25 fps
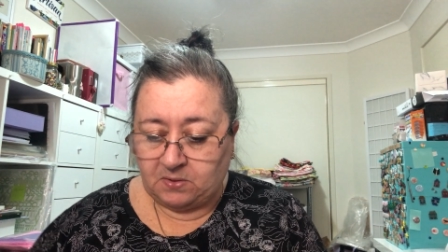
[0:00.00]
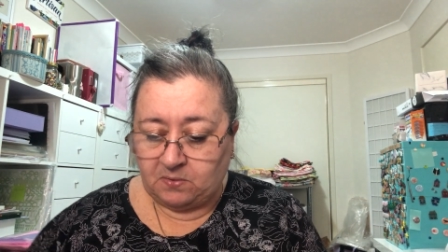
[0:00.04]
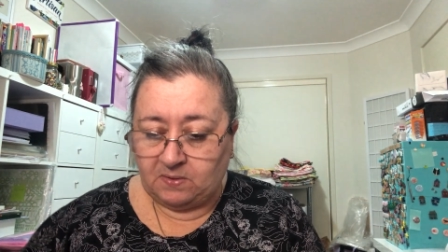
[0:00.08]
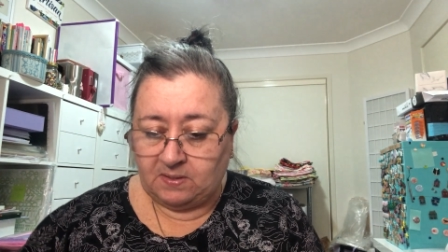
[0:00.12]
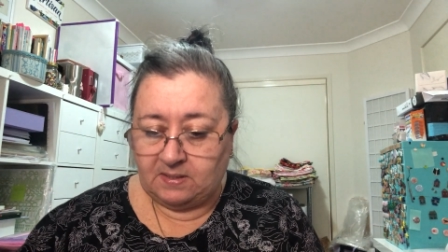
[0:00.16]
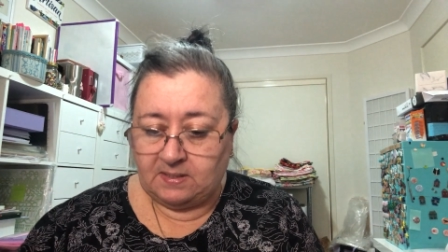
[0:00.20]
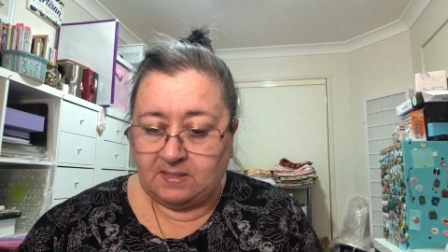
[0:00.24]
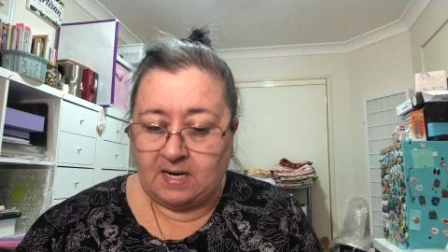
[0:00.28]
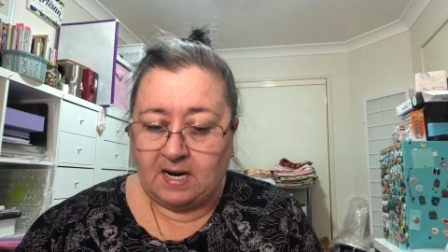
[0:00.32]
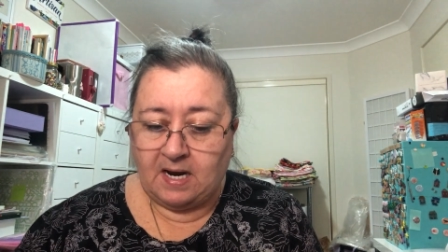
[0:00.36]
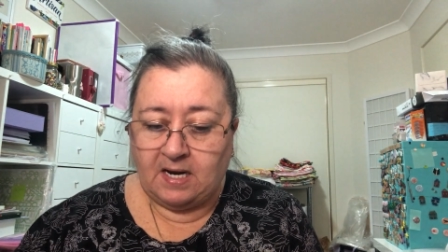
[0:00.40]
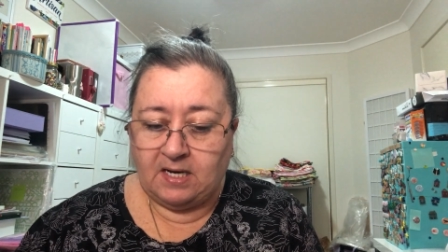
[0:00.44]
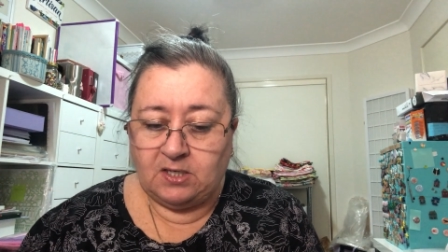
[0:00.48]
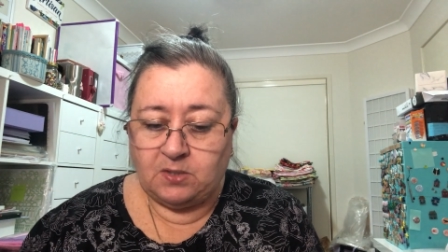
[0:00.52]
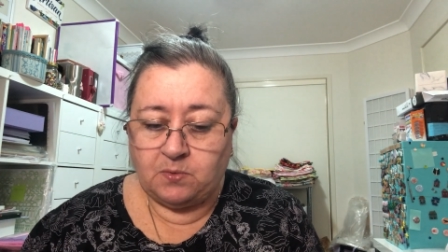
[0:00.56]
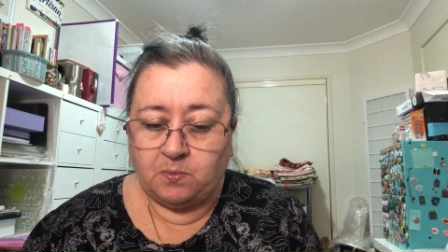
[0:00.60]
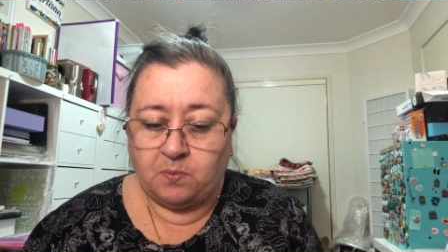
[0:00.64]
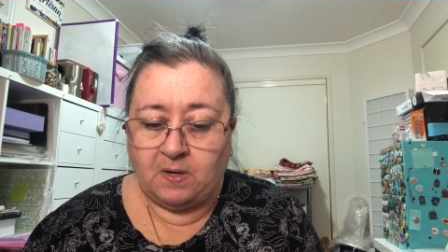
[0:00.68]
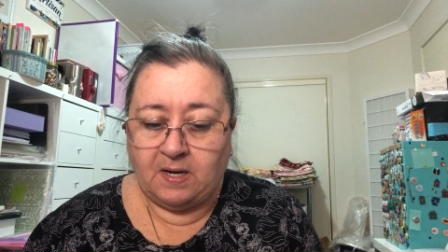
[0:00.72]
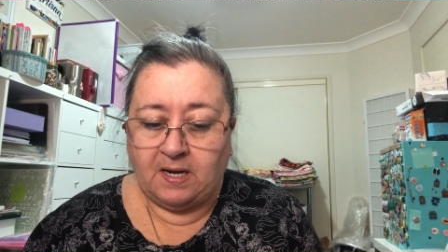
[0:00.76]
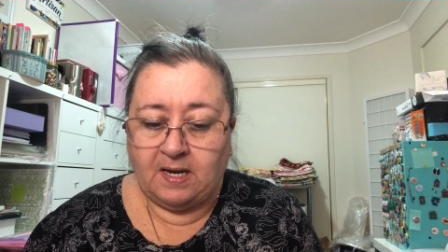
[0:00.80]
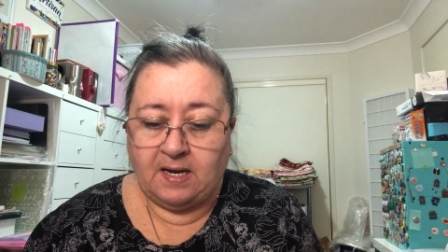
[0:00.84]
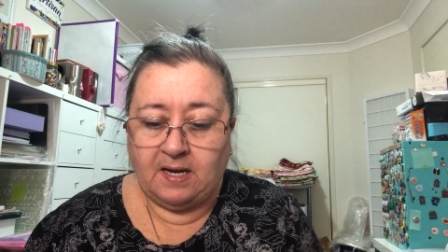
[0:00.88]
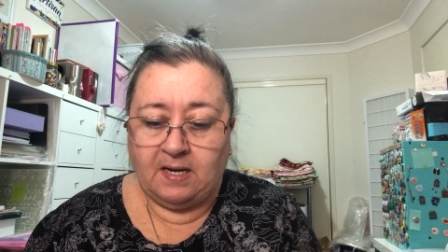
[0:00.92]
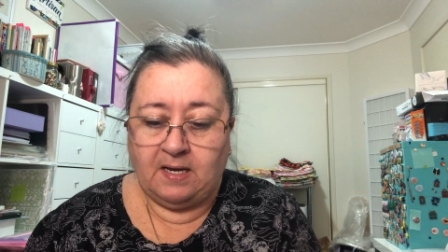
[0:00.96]
to a stage
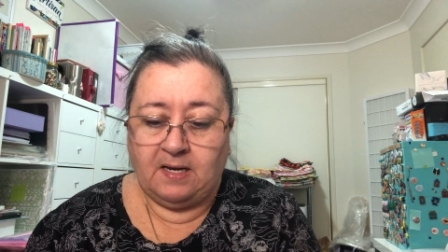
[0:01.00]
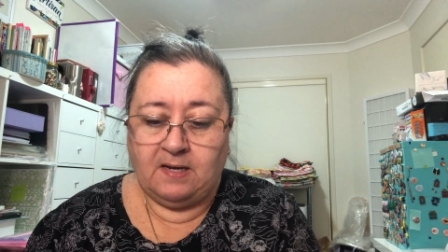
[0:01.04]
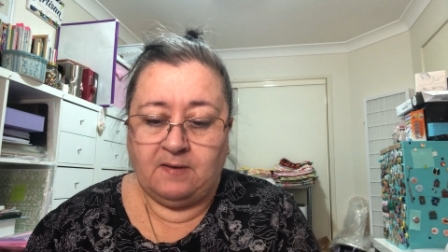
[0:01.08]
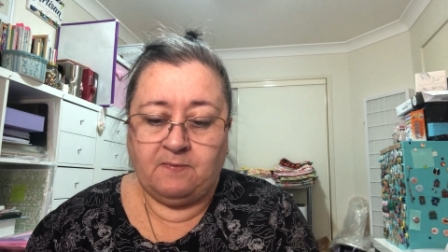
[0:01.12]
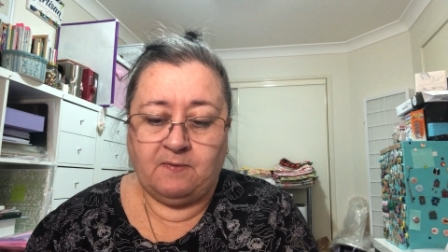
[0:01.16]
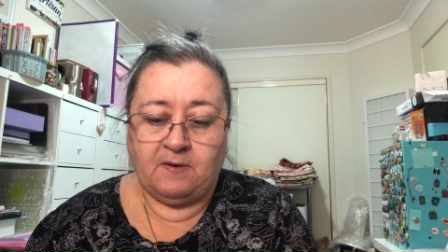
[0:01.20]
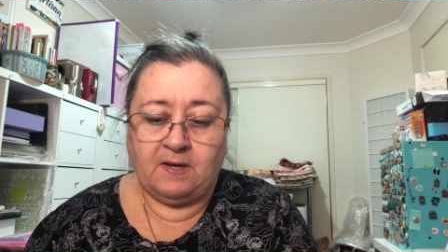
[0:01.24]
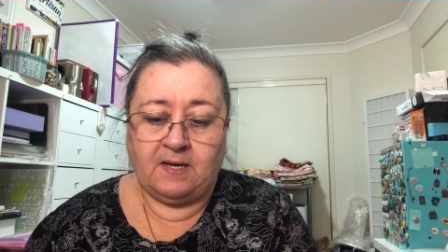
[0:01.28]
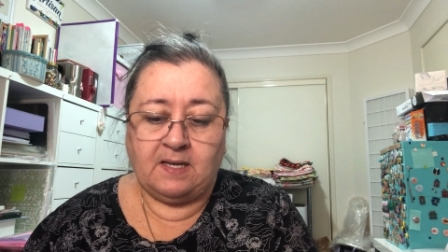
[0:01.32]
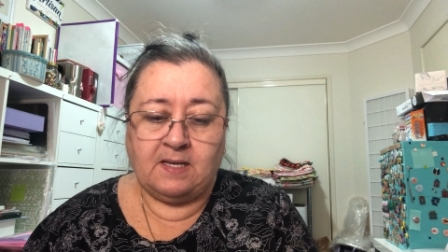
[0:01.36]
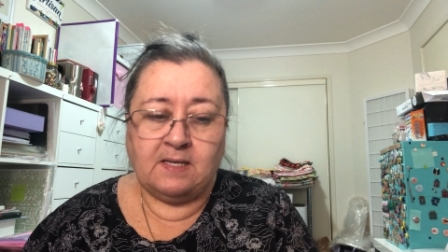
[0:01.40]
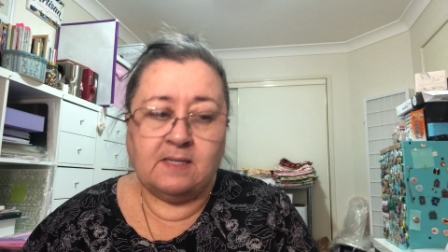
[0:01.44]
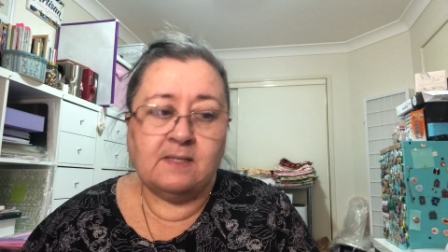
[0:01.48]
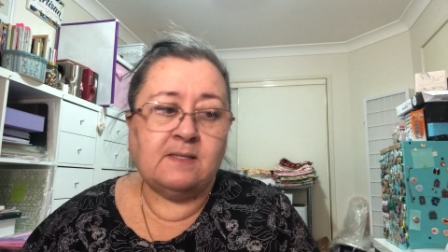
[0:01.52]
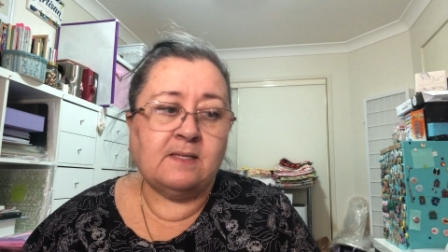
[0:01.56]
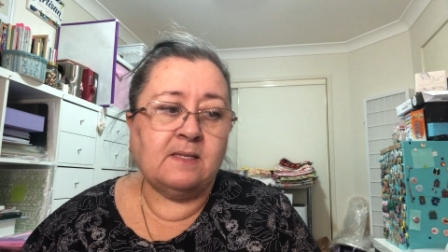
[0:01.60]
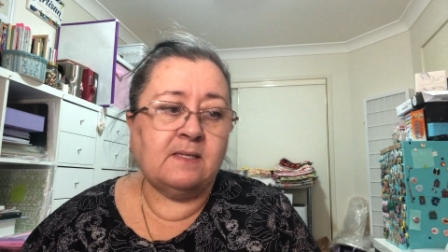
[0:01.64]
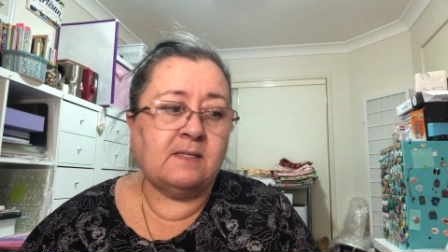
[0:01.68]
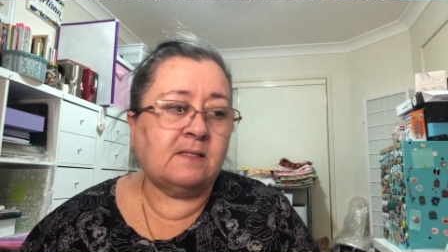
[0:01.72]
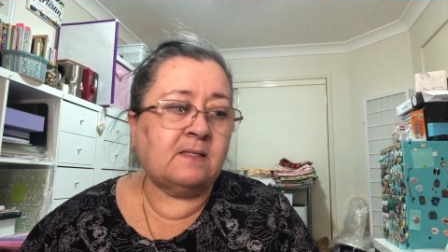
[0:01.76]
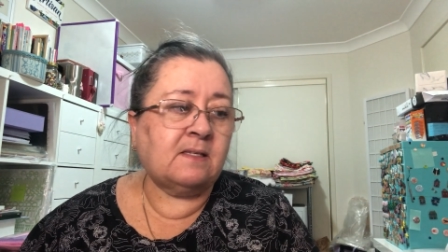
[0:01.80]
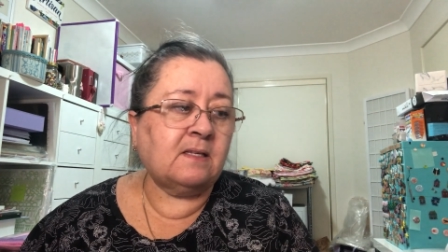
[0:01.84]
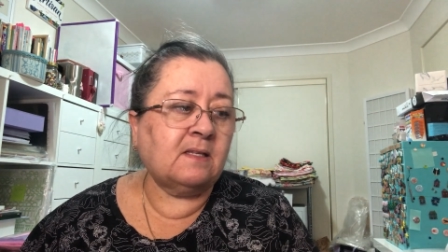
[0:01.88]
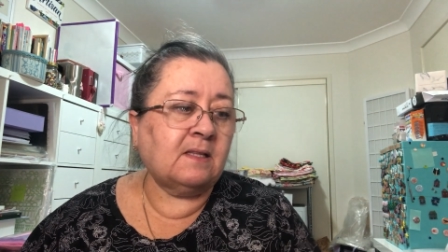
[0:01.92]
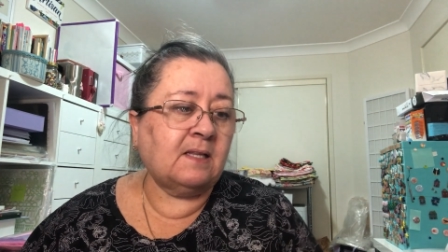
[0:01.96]
where if I
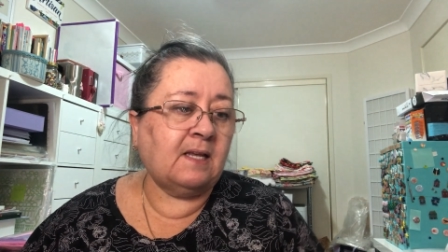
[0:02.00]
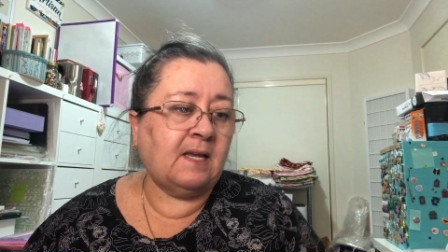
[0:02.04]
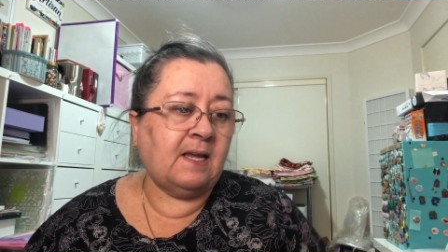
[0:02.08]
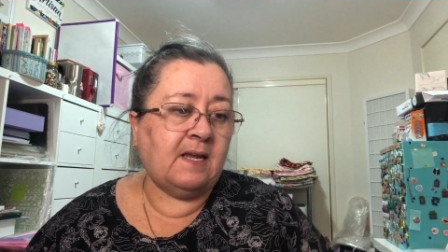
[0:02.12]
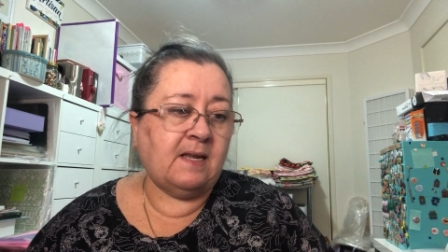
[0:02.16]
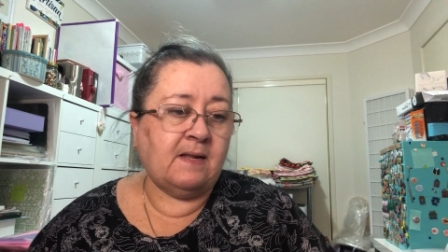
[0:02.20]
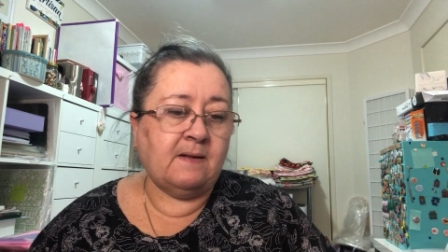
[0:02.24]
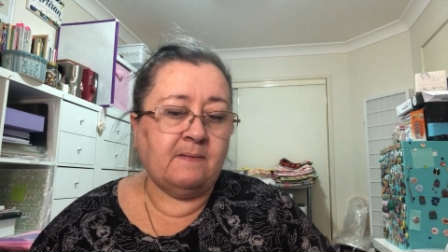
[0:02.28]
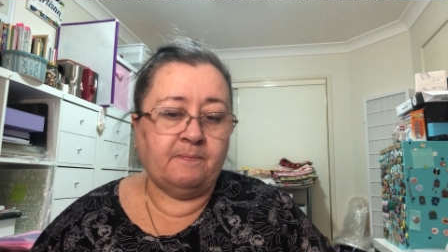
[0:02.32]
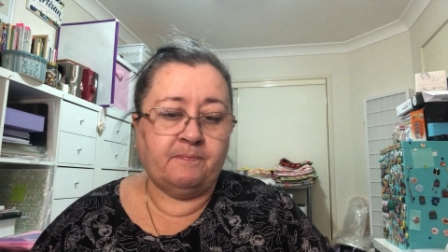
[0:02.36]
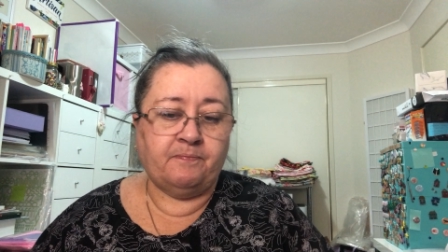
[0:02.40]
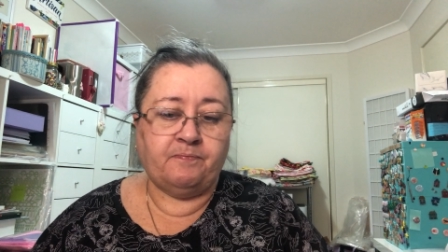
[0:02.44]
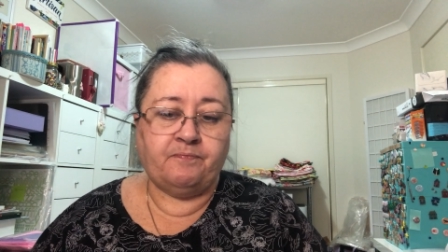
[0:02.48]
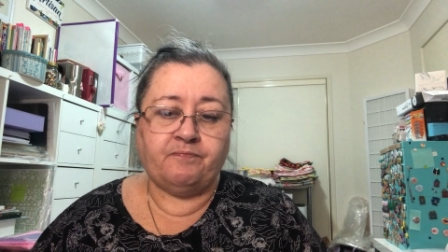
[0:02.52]
consistently